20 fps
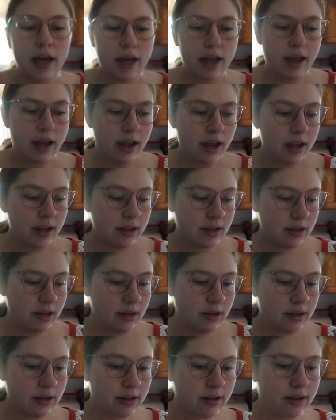And
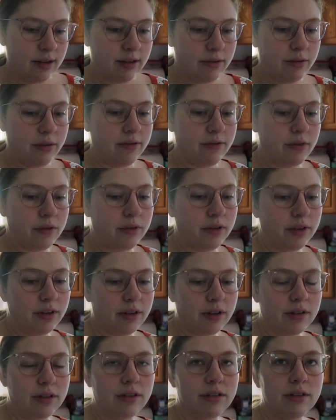yeah, I've only
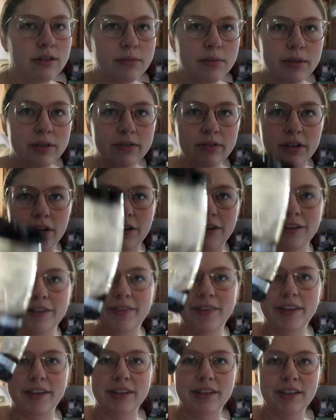got a little bit of
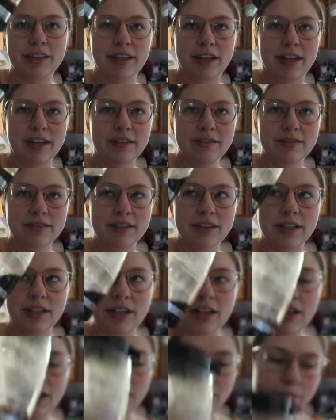coffee left,
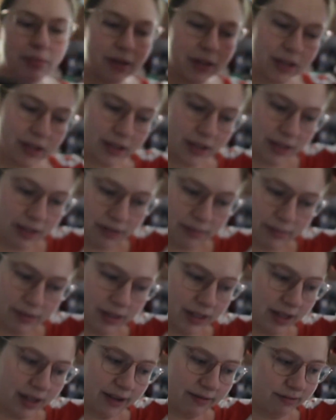but I'm
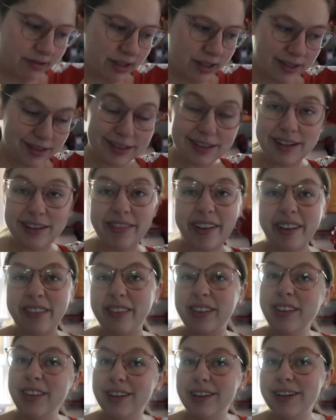gonna have this, and if I
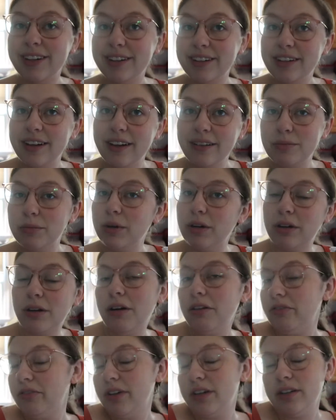feel the need to have more
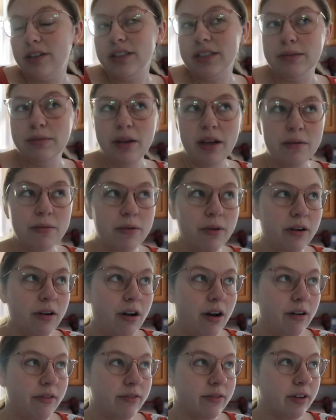coffee, I'll just make more
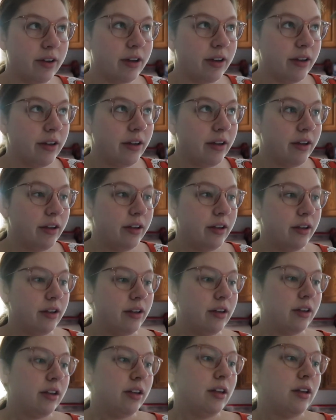coffee.
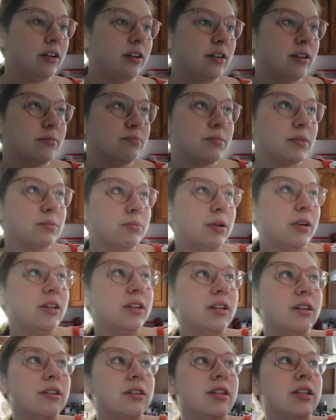I'm
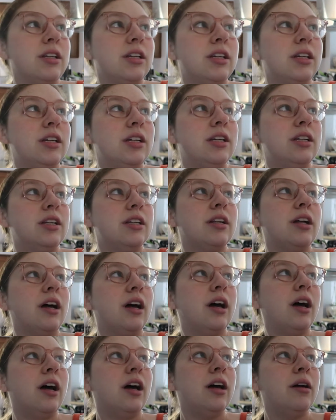probably not gonna heat it
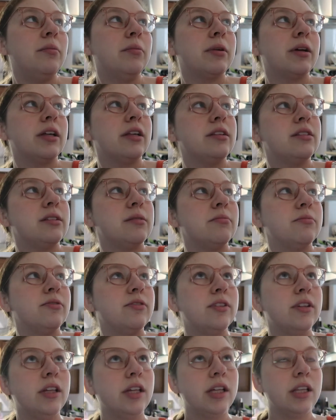up because I'm
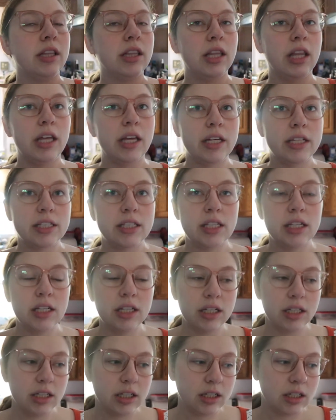feeling
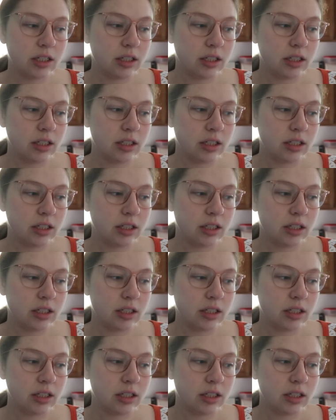lazy.